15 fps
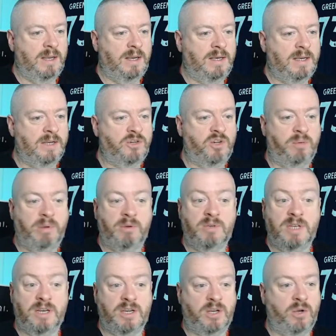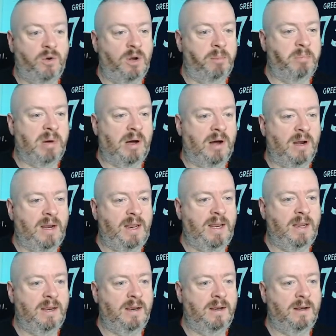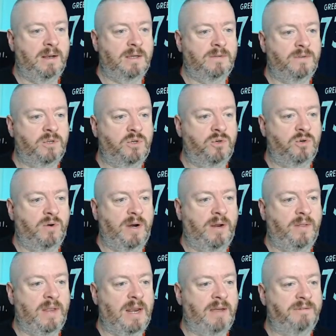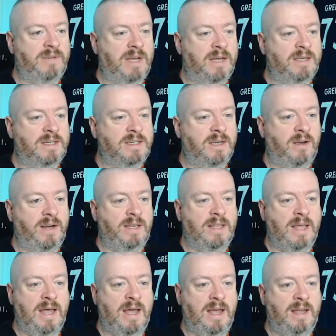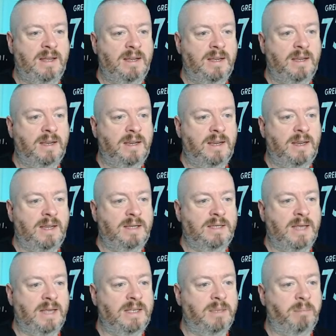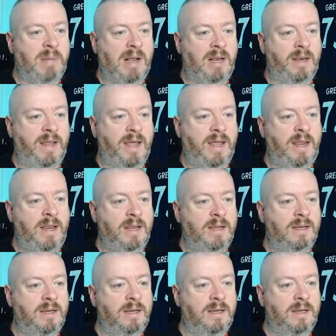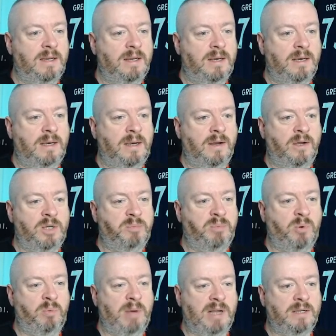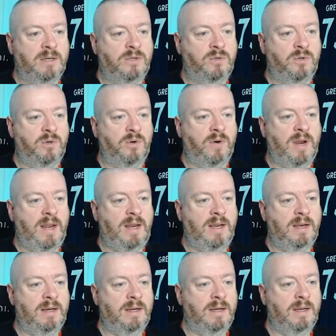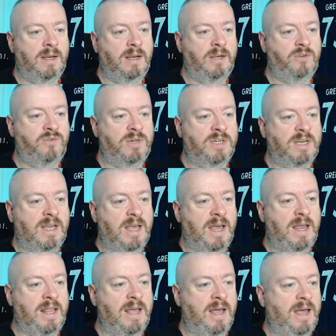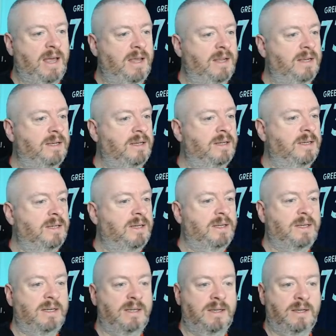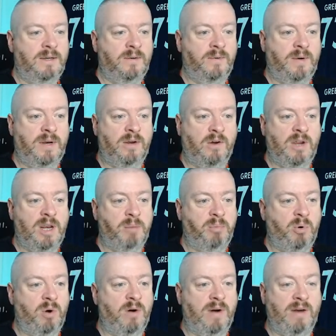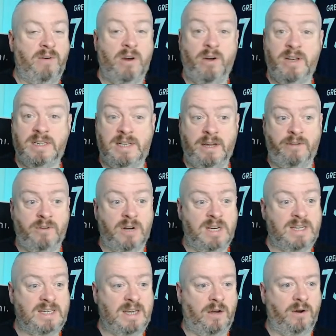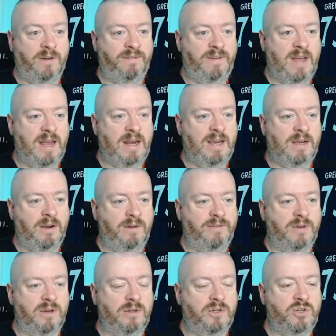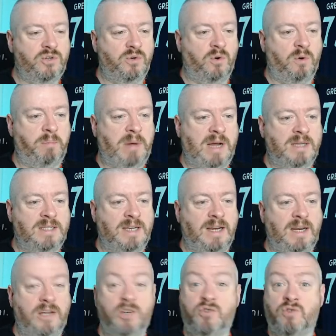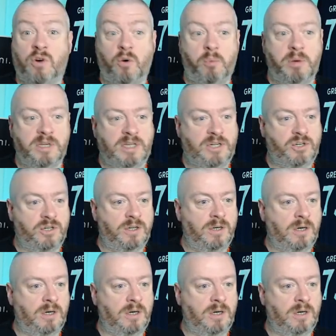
Distributes it to Koulibaly. Looks for Touré on the left-hand side there. Here's Keita Balde. Nice ball back to Touré. Idrissa Gueye there. And knocking the ball around nicely. I've got to set on a fairly kind of short passing control possession